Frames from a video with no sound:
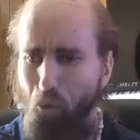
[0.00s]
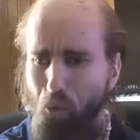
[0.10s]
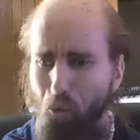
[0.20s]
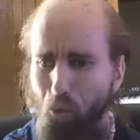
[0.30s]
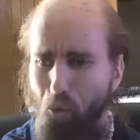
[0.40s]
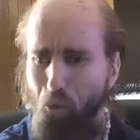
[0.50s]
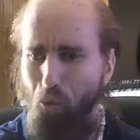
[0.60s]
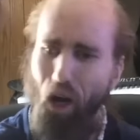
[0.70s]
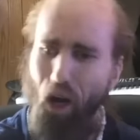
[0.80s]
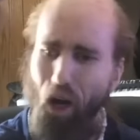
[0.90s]
like a bunch
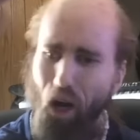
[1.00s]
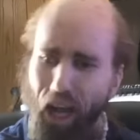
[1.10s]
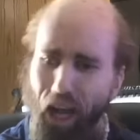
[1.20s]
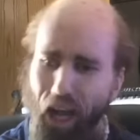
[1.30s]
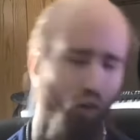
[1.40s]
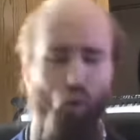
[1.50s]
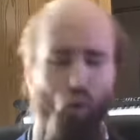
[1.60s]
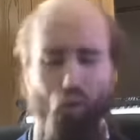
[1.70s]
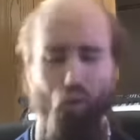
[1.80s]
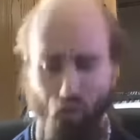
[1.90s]
of whiny
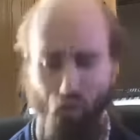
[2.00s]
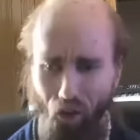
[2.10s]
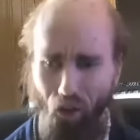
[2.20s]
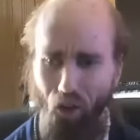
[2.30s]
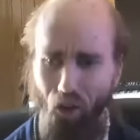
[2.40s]
assholes.